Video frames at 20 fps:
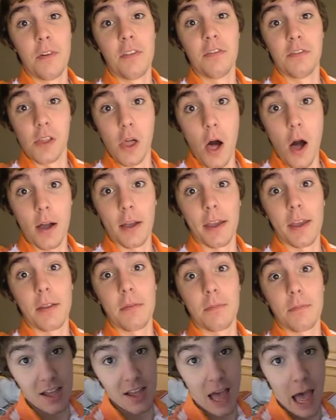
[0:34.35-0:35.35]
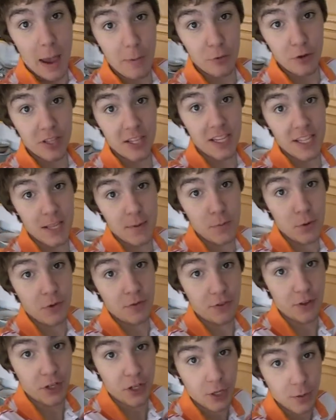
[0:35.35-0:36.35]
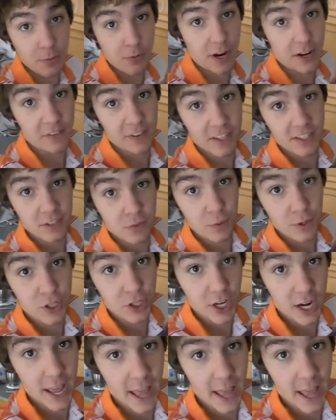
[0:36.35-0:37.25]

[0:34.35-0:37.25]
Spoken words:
Vlogging. I'm really in the mood for a good breakfast. What should I